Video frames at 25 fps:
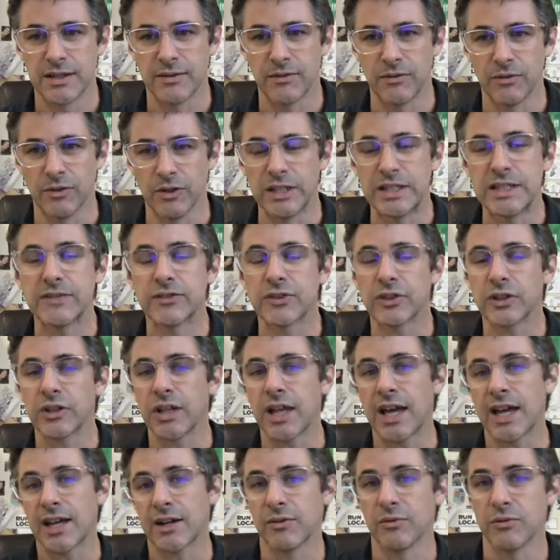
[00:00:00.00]
leaves a
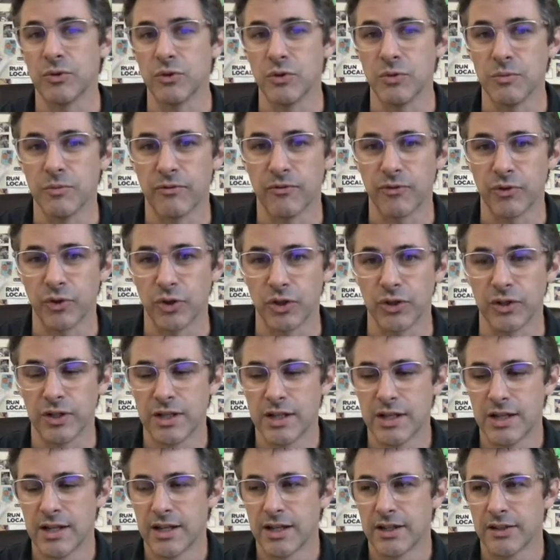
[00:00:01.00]
lot of room for
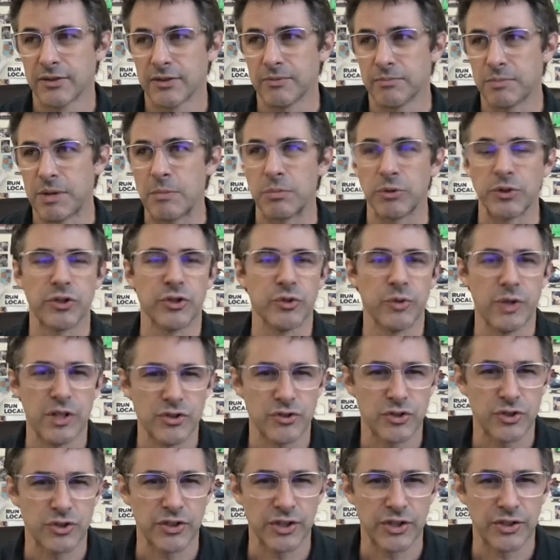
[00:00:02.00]
people to do
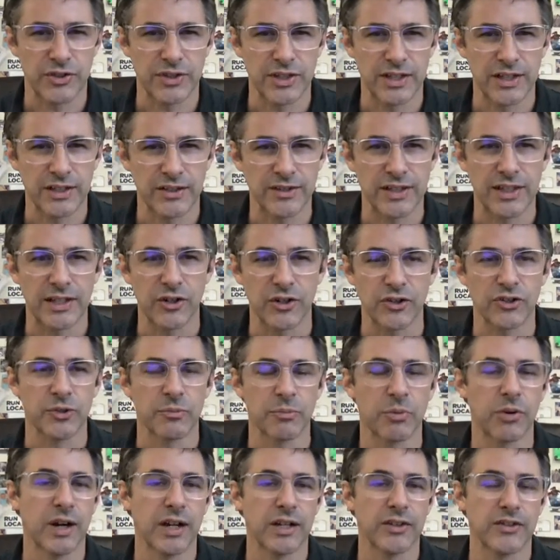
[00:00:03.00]
interesting things and are
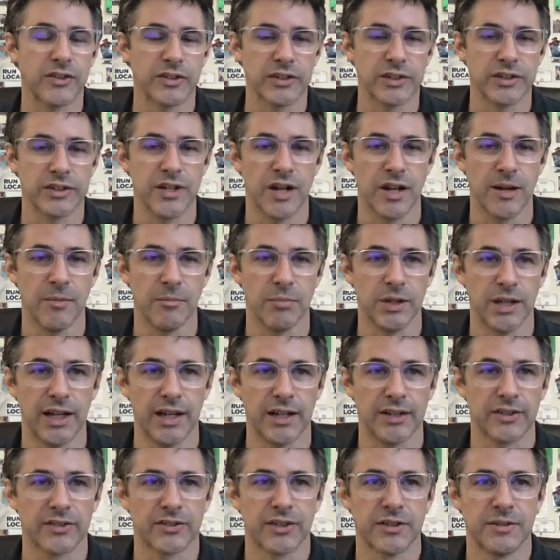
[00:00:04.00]
surprisingly
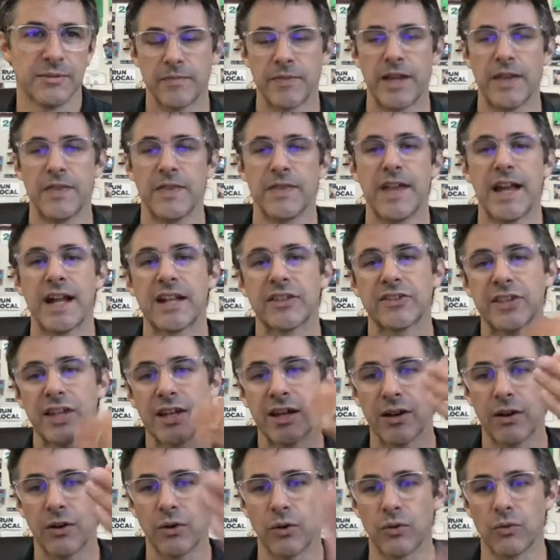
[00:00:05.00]
complex. And that's
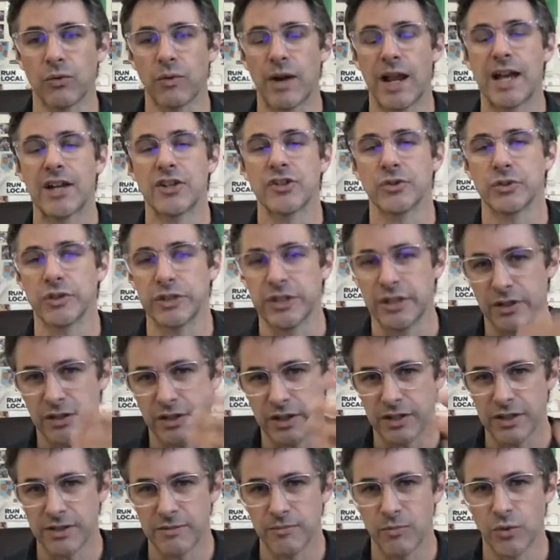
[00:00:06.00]
how gradually, and I'll
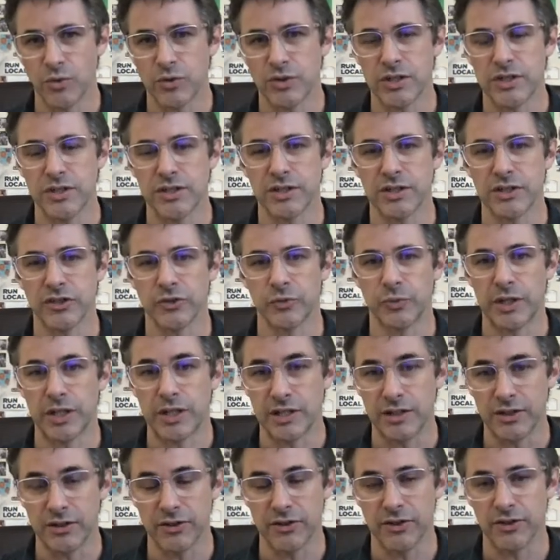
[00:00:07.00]
get into more detail as we get
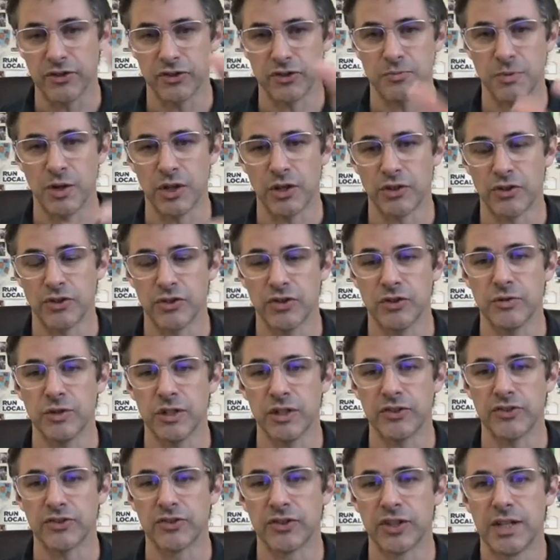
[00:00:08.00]
into the smaller
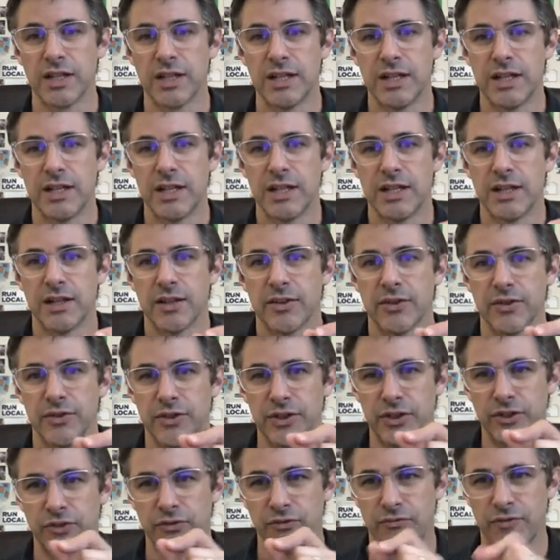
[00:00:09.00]
units,
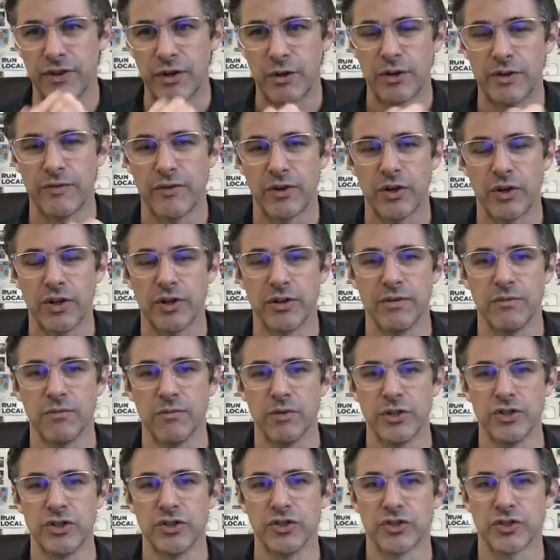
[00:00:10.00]
this very, very
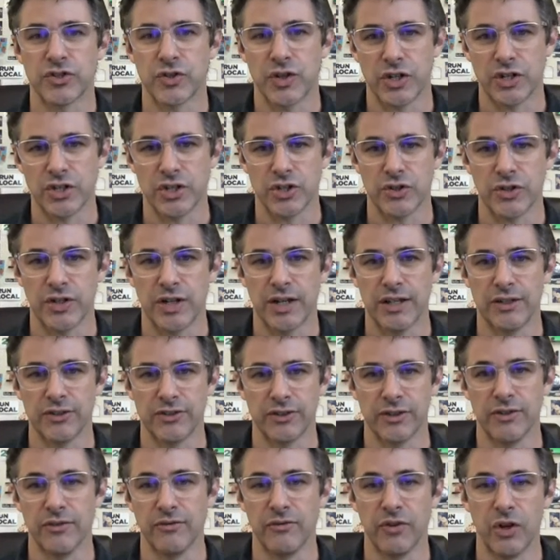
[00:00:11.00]
rigid structure has
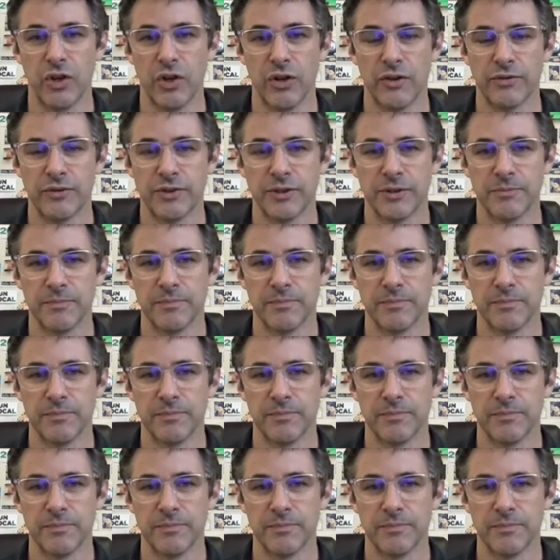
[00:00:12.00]
evolved.